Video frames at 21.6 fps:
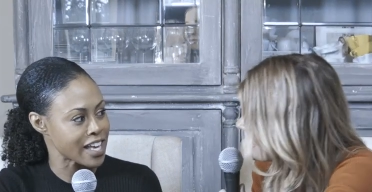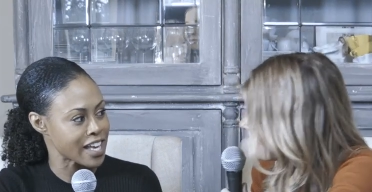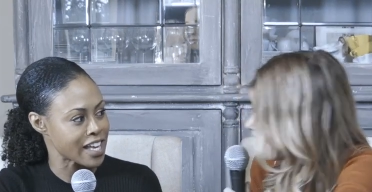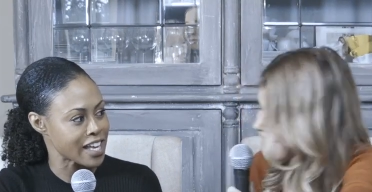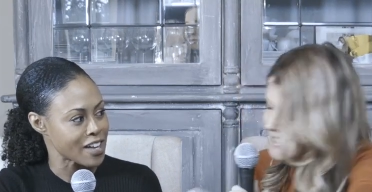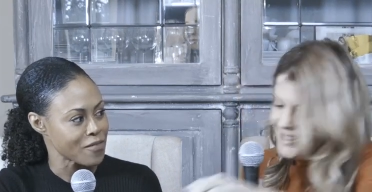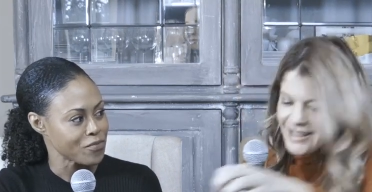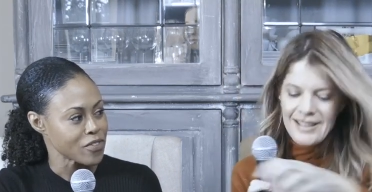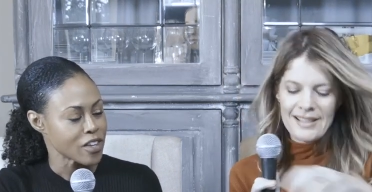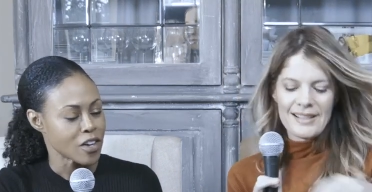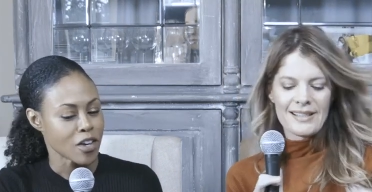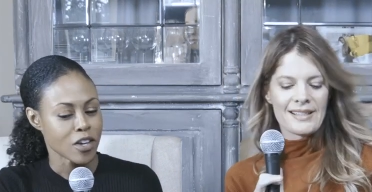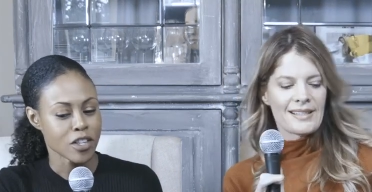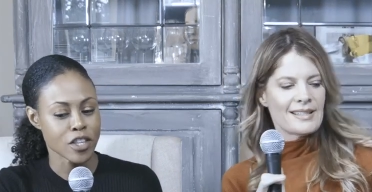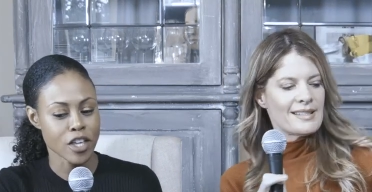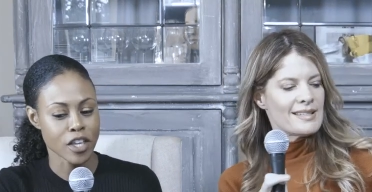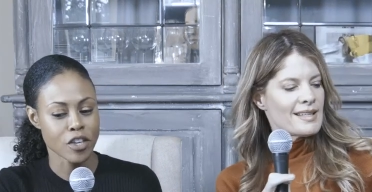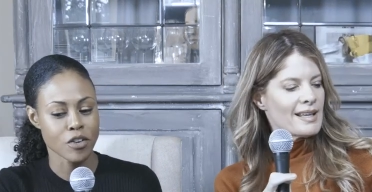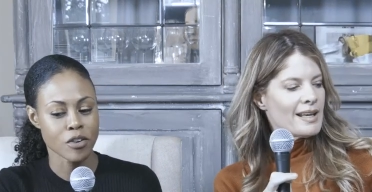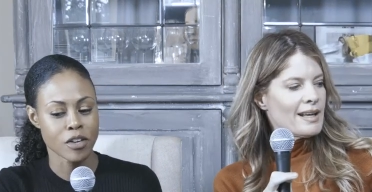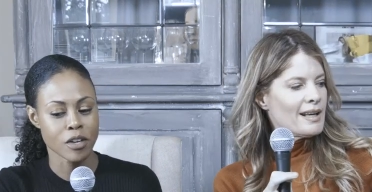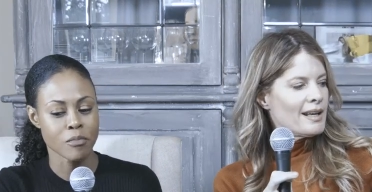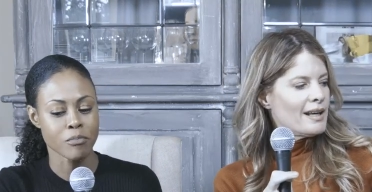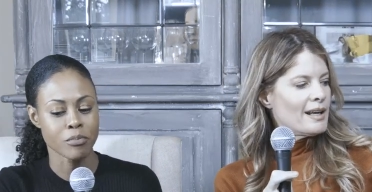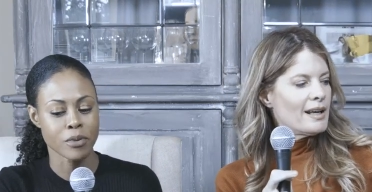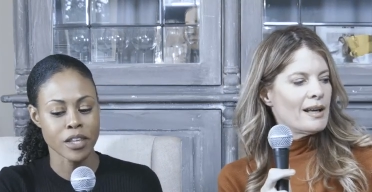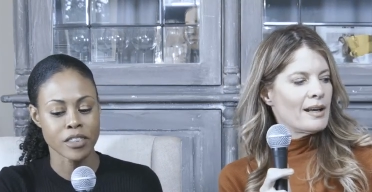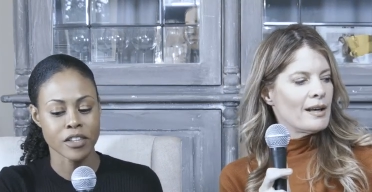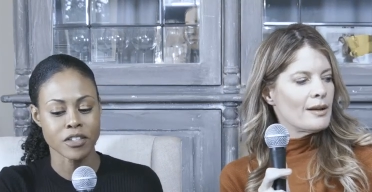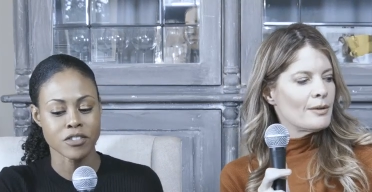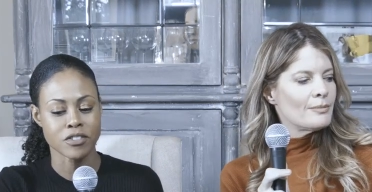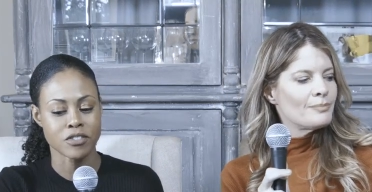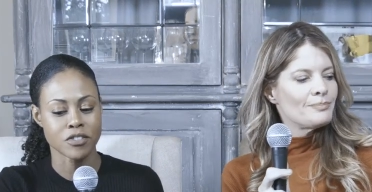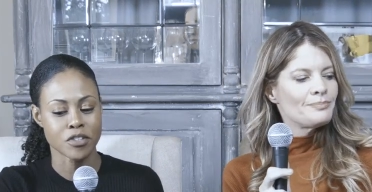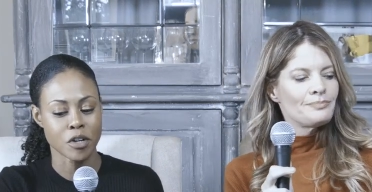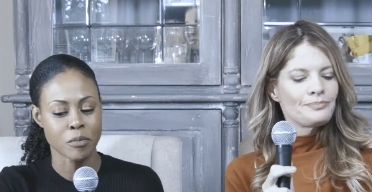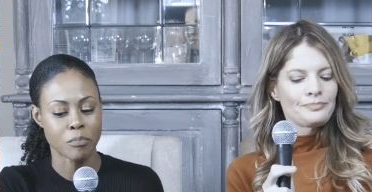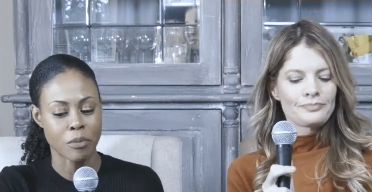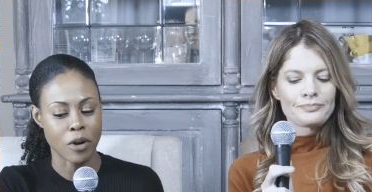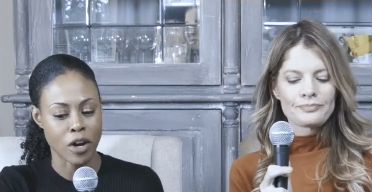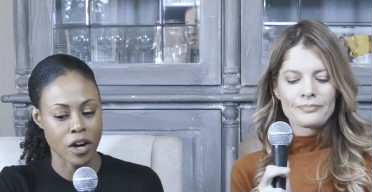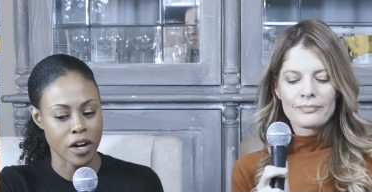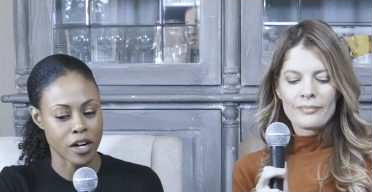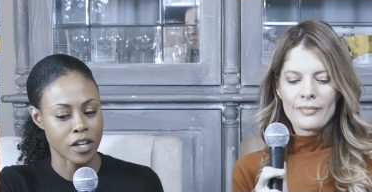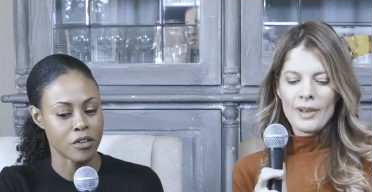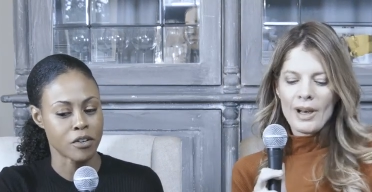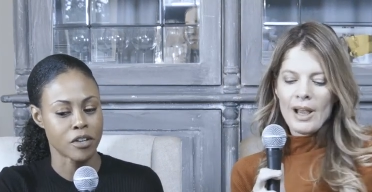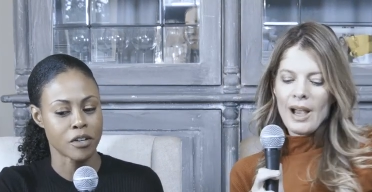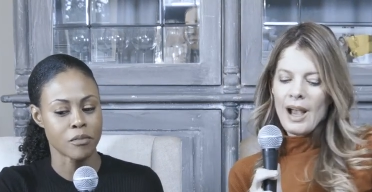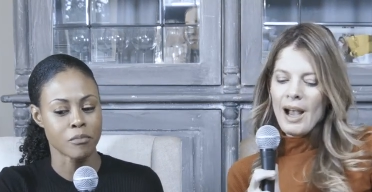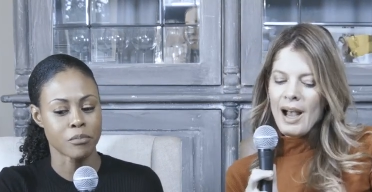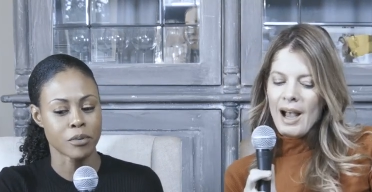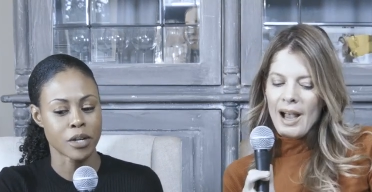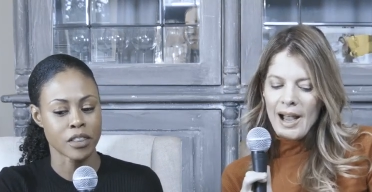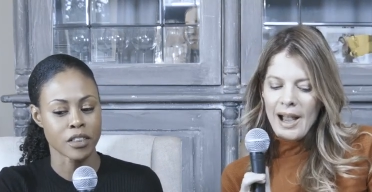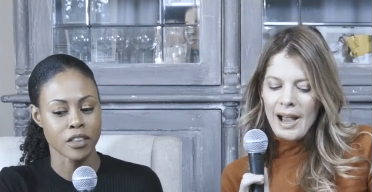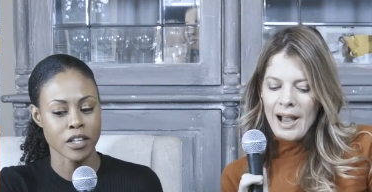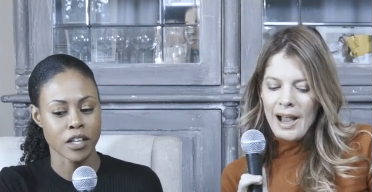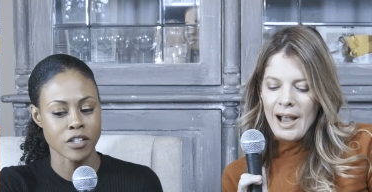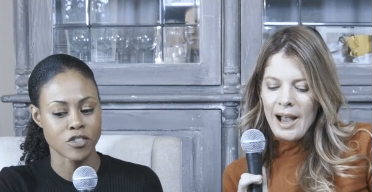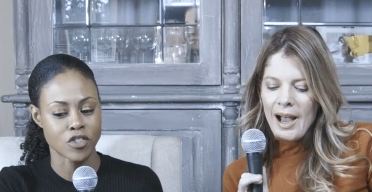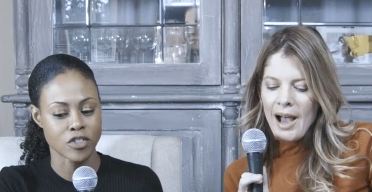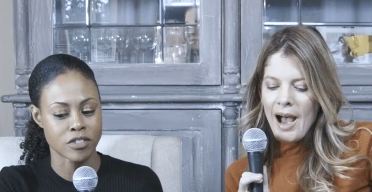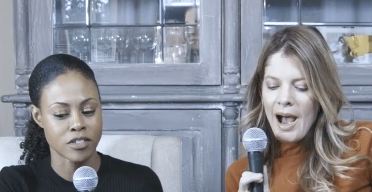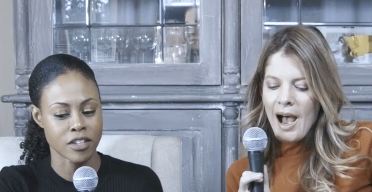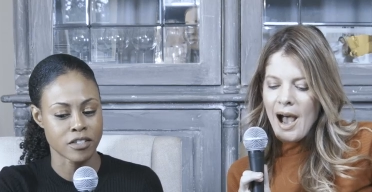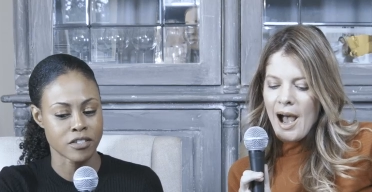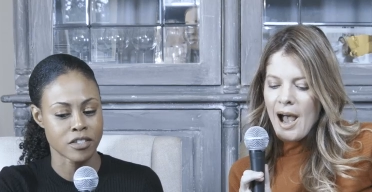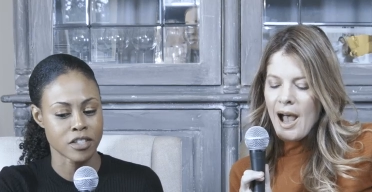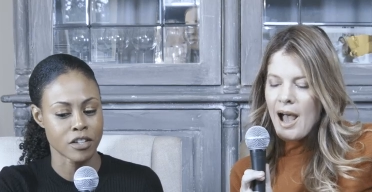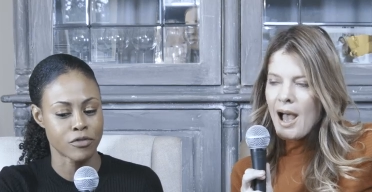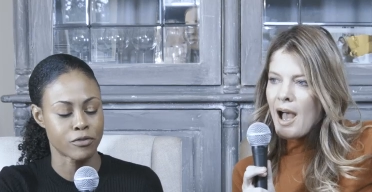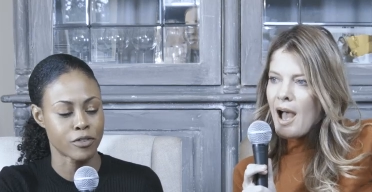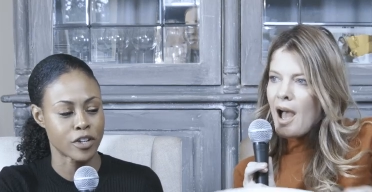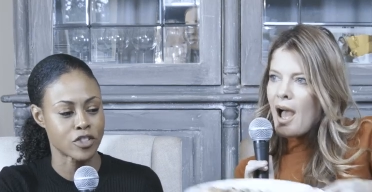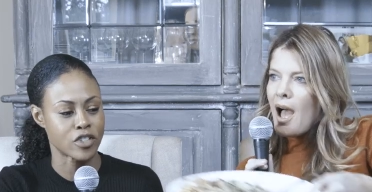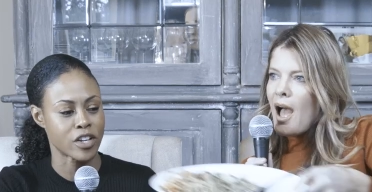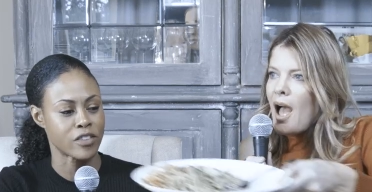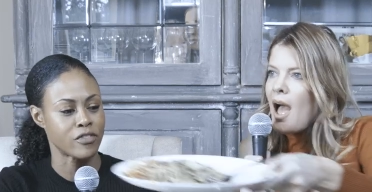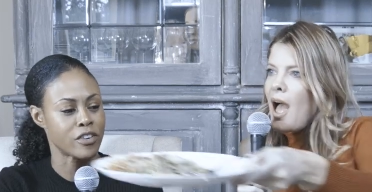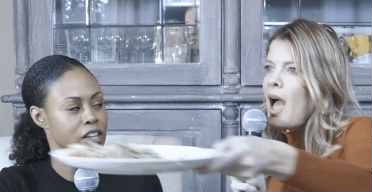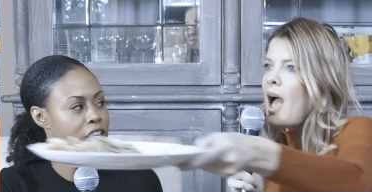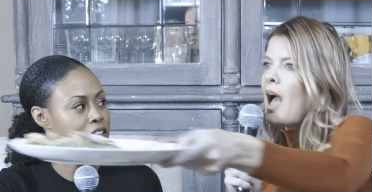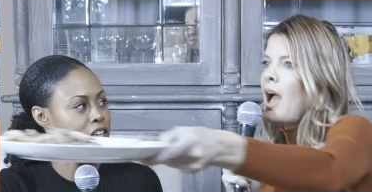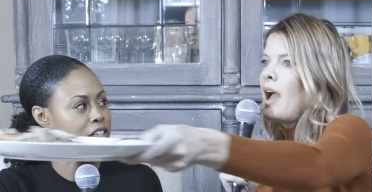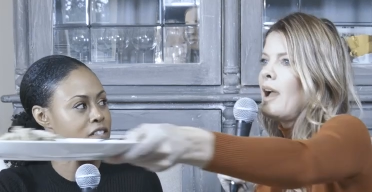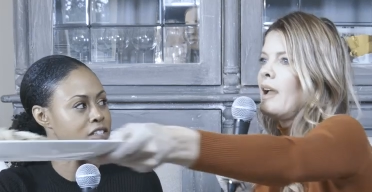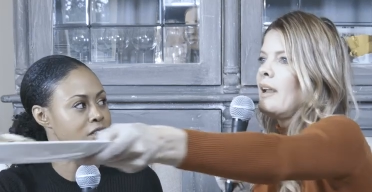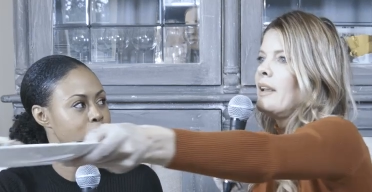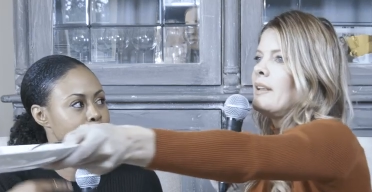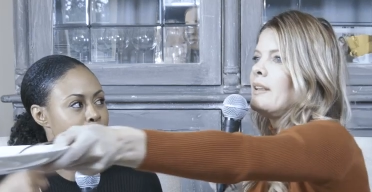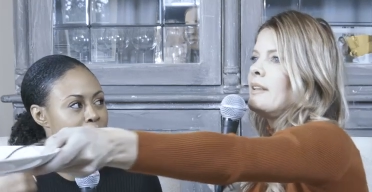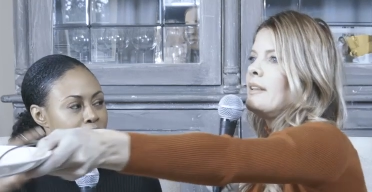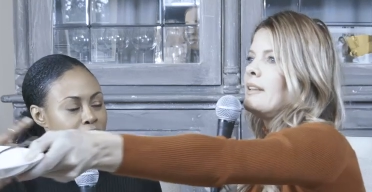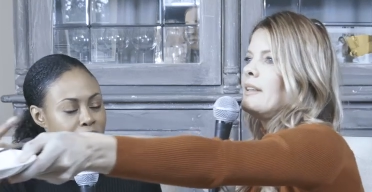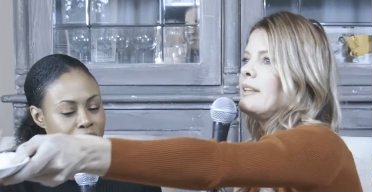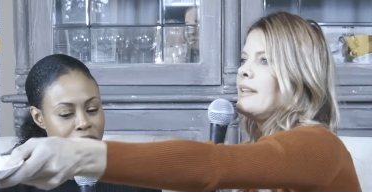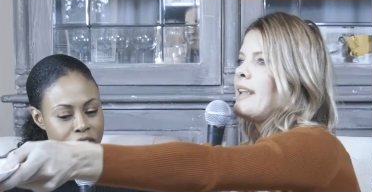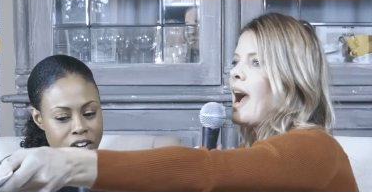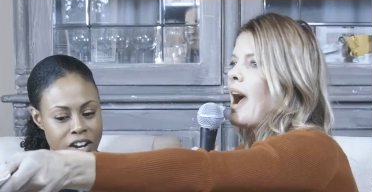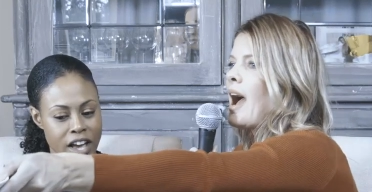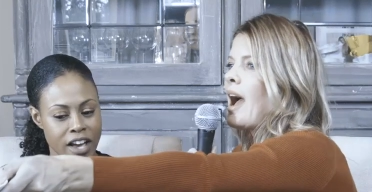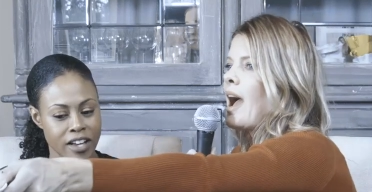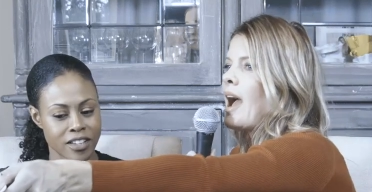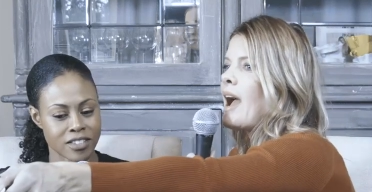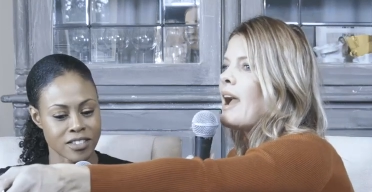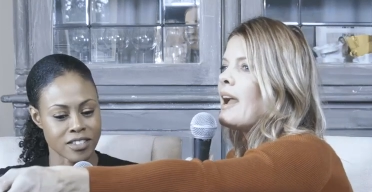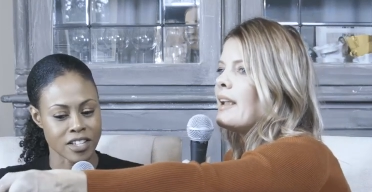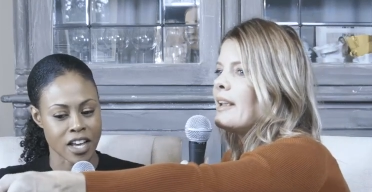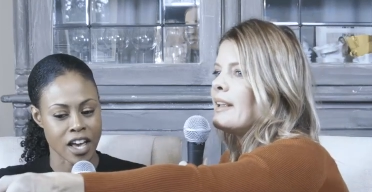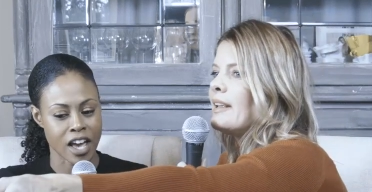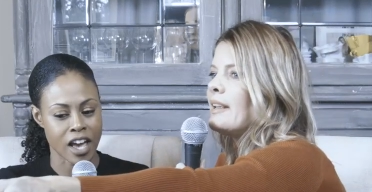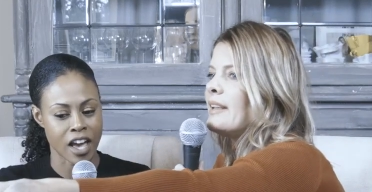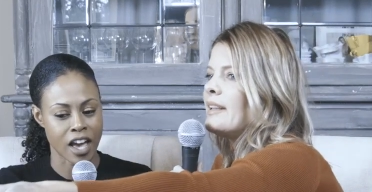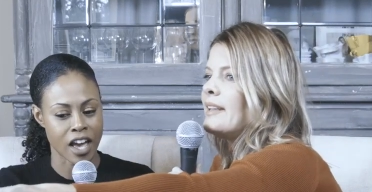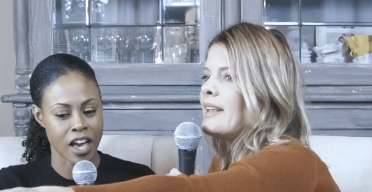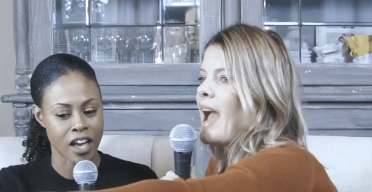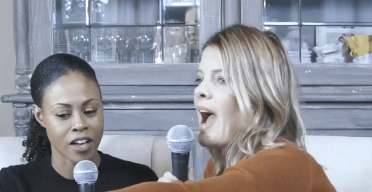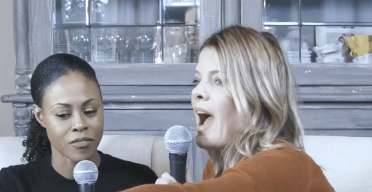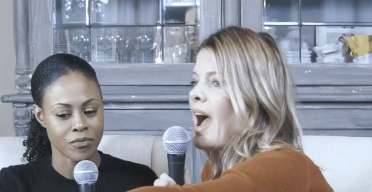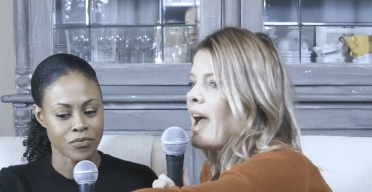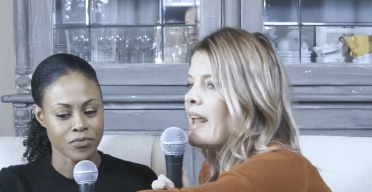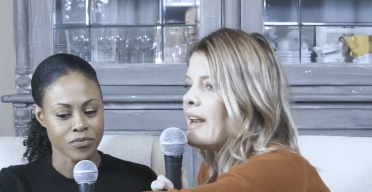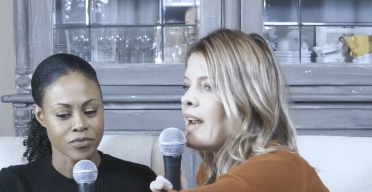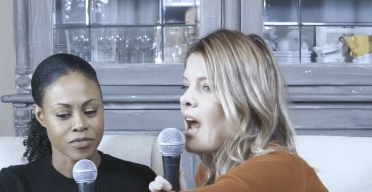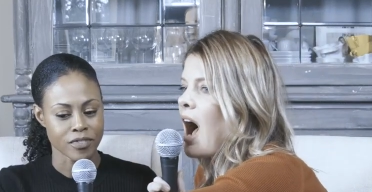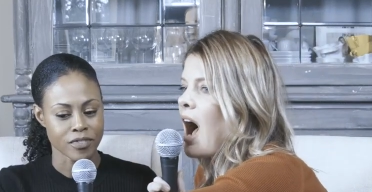Speaker 1: does. You, you can bring this to a party. You can bring it. Just sits in the fridge. I feel like it's better the next day. Yeah, and